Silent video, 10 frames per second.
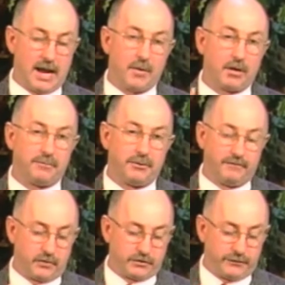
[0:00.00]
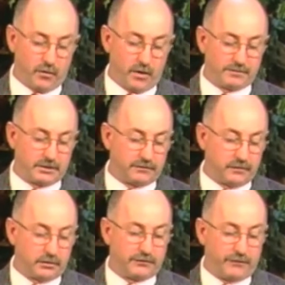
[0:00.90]
Now we're going to put verse 4 up. It says,
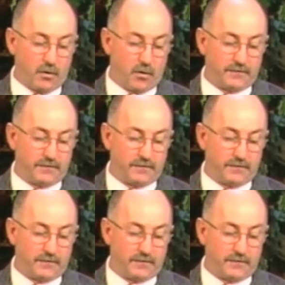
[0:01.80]
verse 4